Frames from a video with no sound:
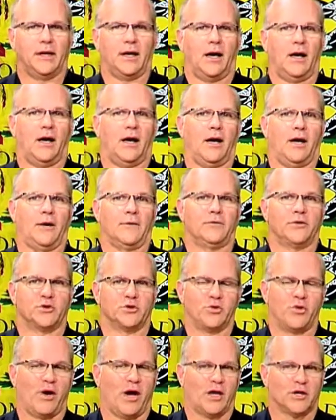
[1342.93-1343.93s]
Uh, the
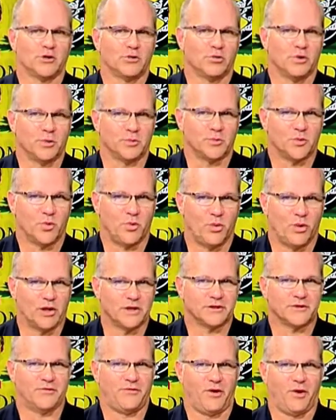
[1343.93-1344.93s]
transcript
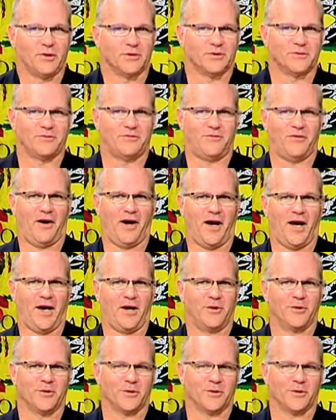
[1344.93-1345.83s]
was falsified.